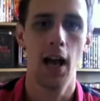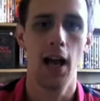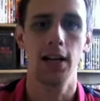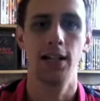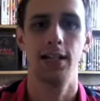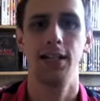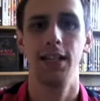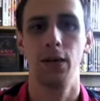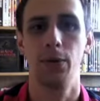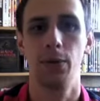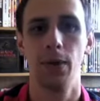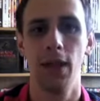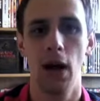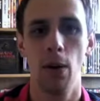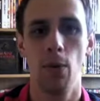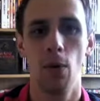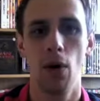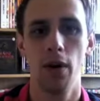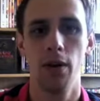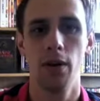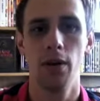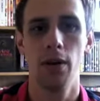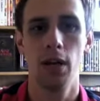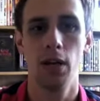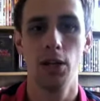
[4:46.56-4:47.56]
stick with that
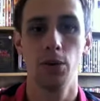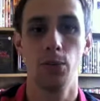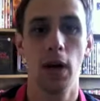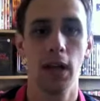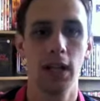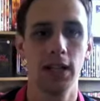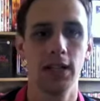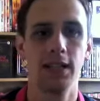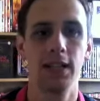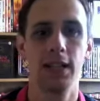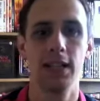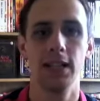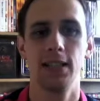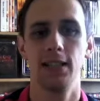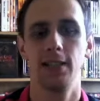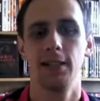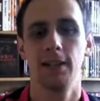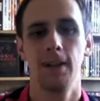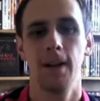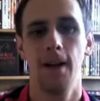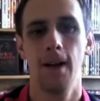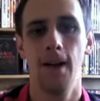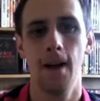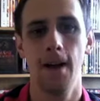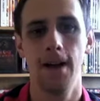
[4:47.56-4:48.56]
one as well as this.
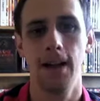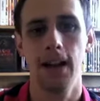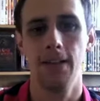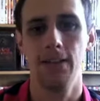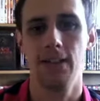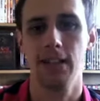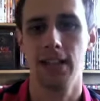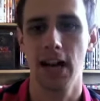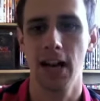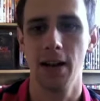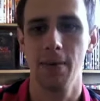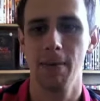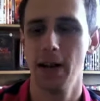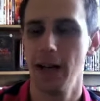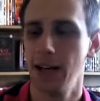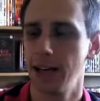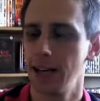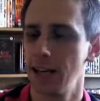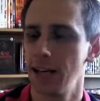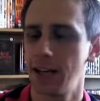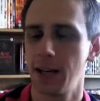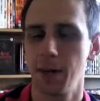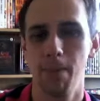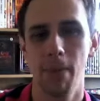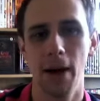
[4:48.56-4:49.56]
You'll have to kind of make
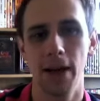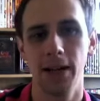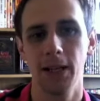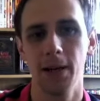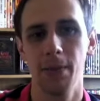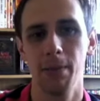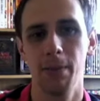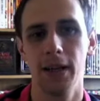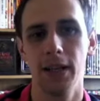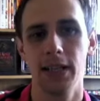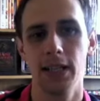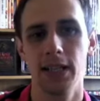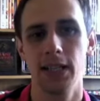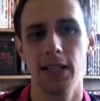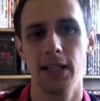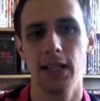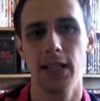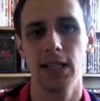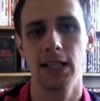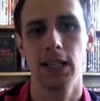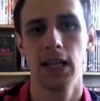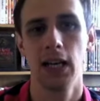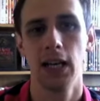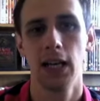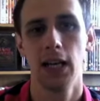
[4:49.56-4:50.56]
it a companion piece to
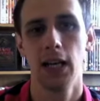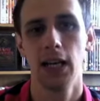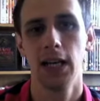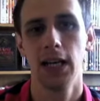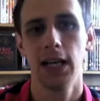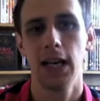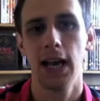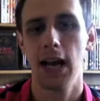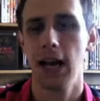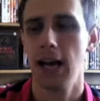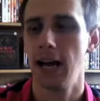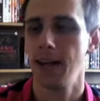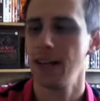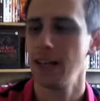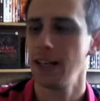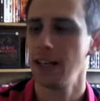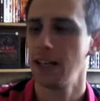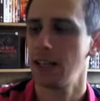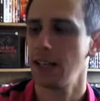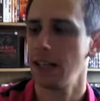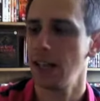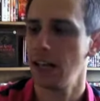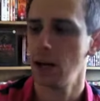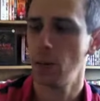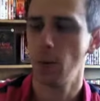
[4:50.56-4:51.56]
this. I
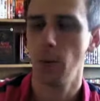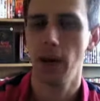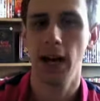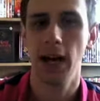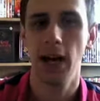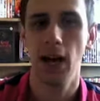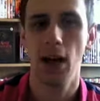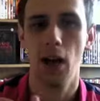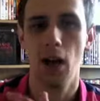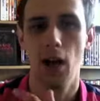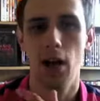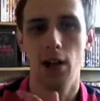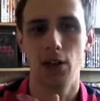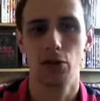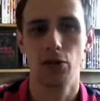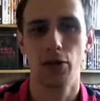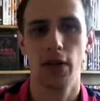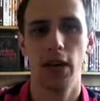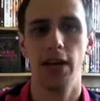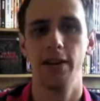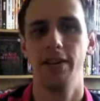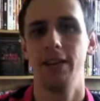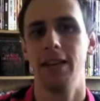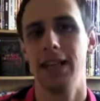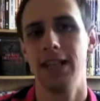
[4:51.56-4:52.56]
think, in a way, as
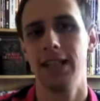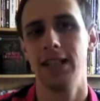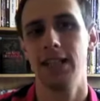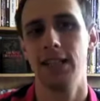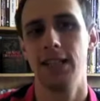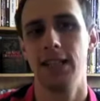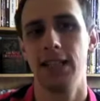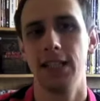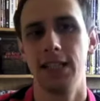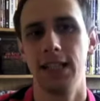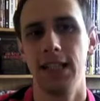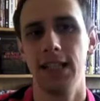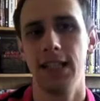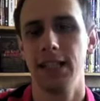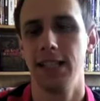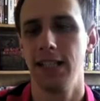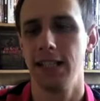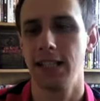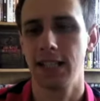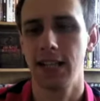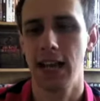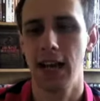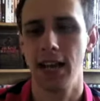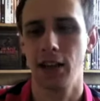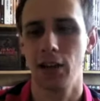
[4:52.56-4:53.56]
great a release as this is,
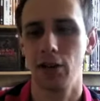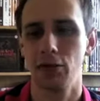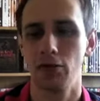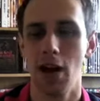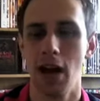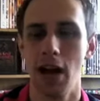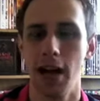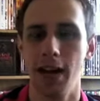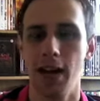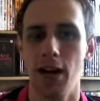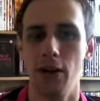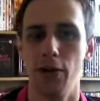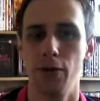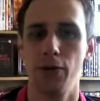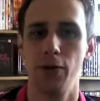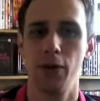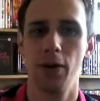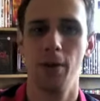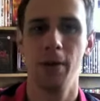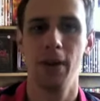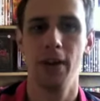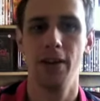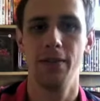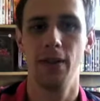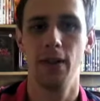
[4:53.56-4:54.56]
it's kind of crying out for
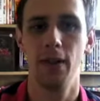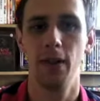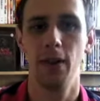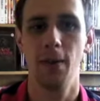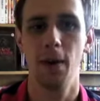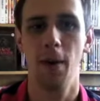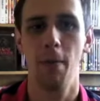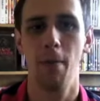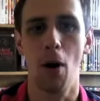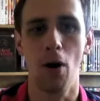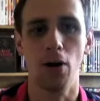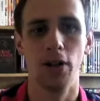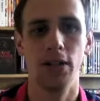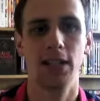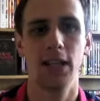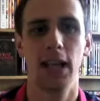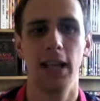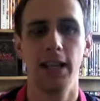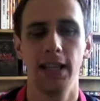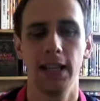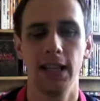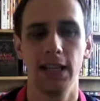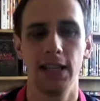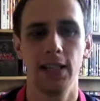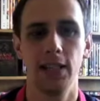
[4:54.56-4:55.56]
a bit of a box
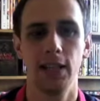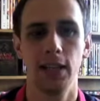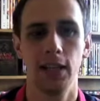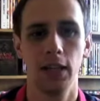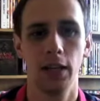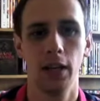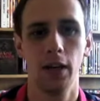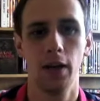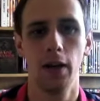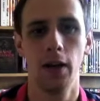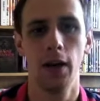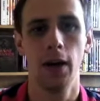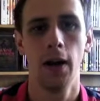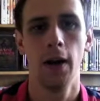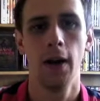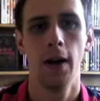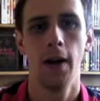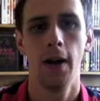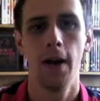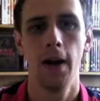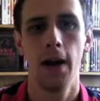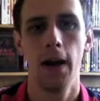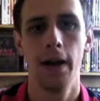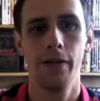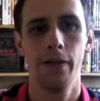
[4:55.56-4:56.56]
set, this. You know,
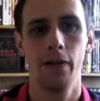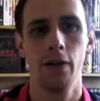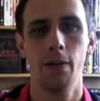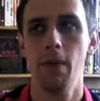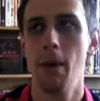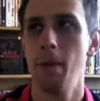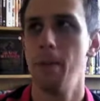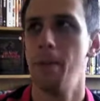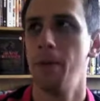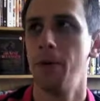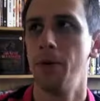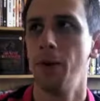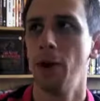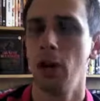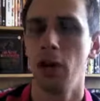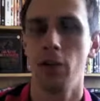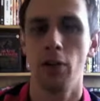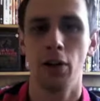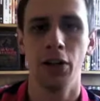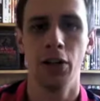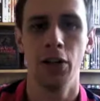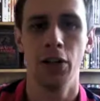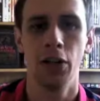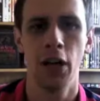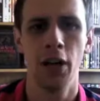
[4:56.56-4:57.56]
if you remember earlier
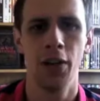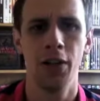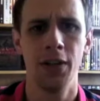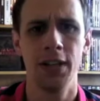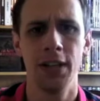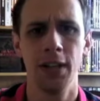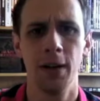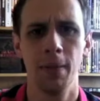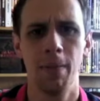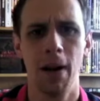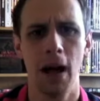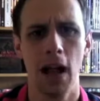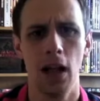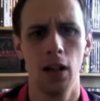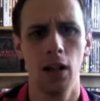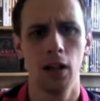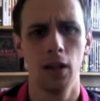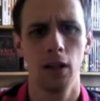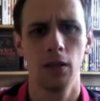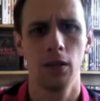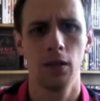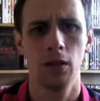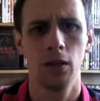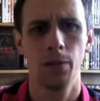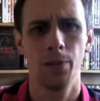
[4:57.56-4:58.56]
on in the year, they did a
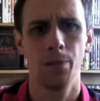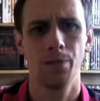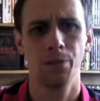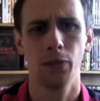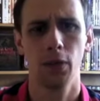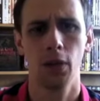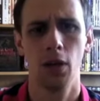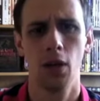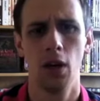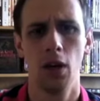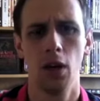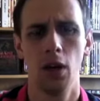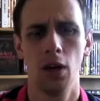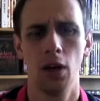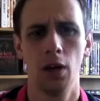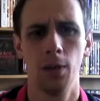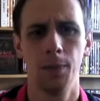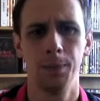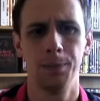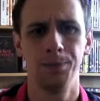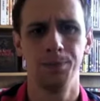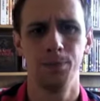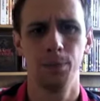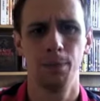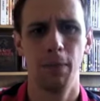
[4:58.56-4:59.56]
Battle
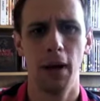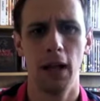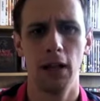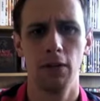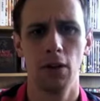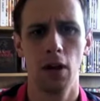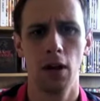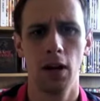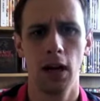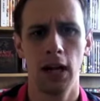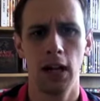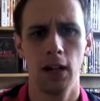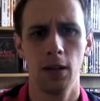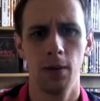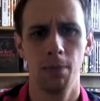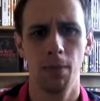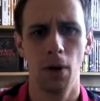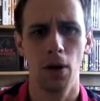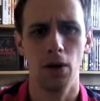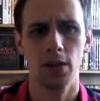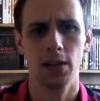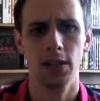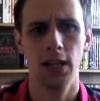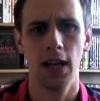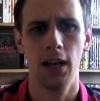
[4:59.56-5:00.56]
Royale
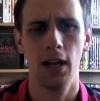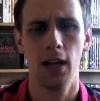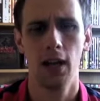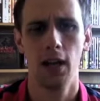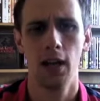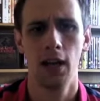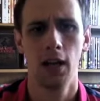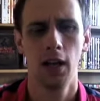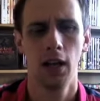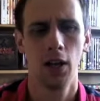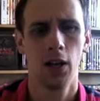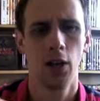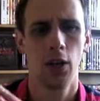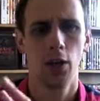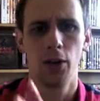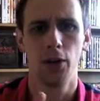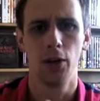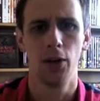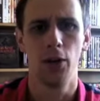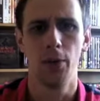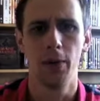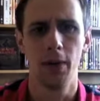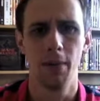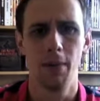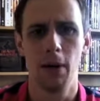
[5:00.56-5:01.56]
box set,
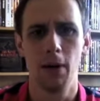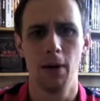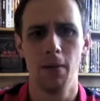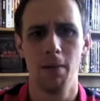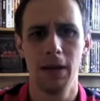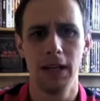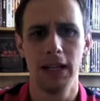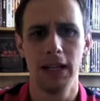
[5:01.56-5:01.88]
you know, with about 1